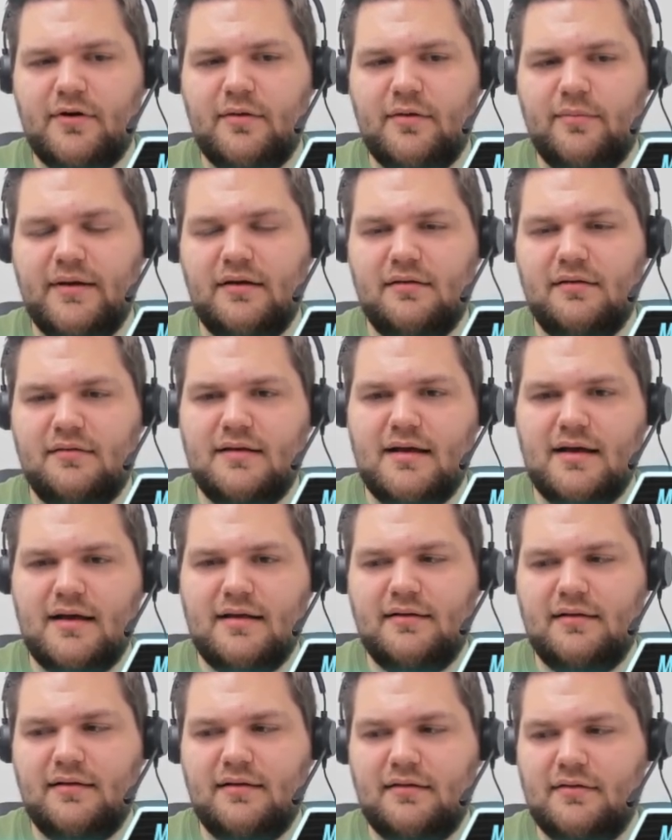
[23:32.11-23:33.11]
on a bigger
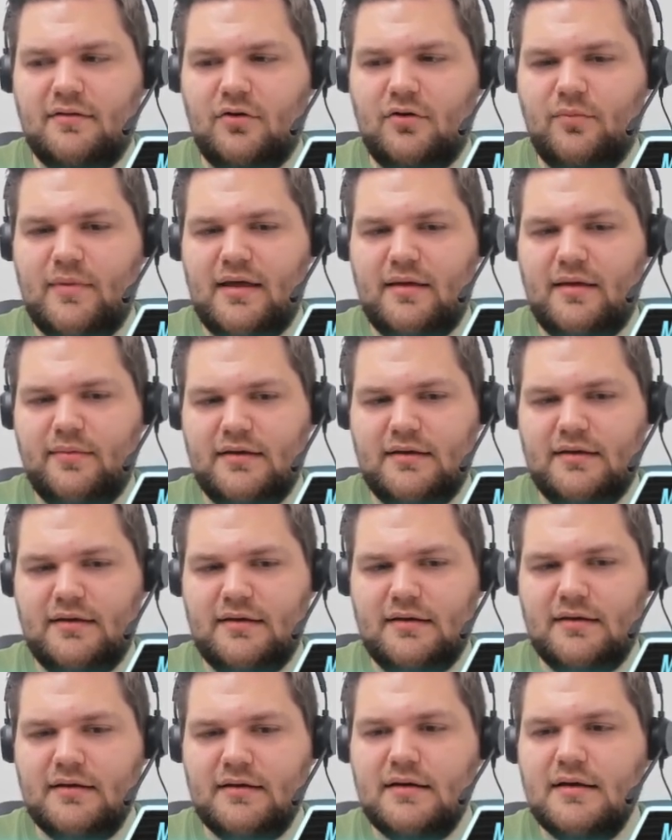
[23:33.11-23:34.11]
sizing, so maybe he